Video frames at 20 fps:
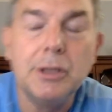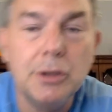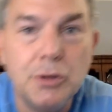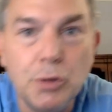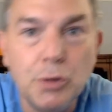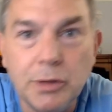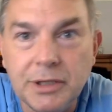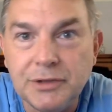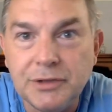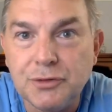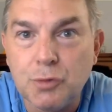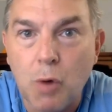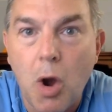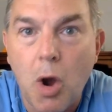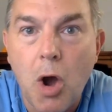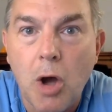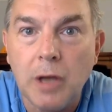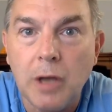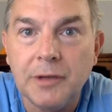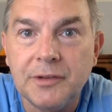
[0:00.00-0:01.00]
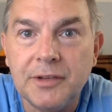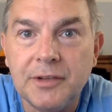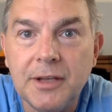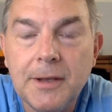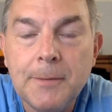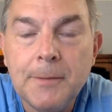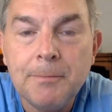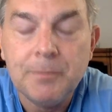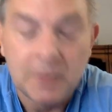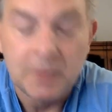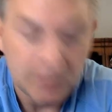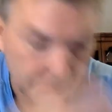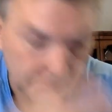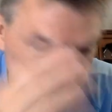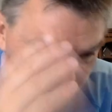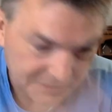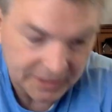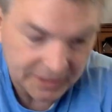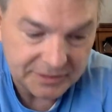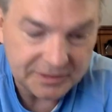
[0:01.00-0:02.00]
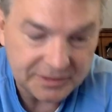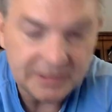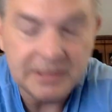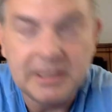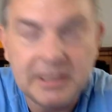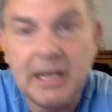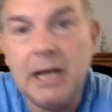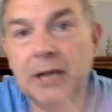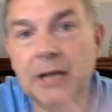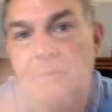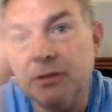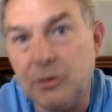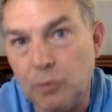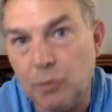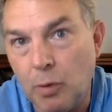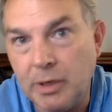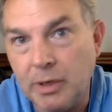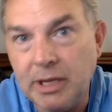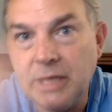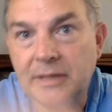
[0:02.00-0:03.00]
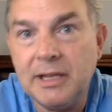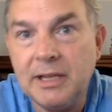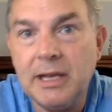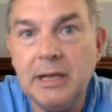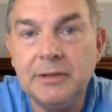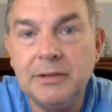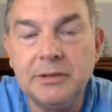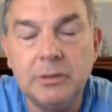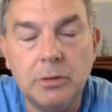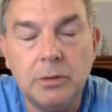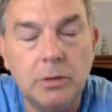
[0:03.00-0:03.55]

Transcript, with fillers: you do these draws. You know, 16,000, 28,000.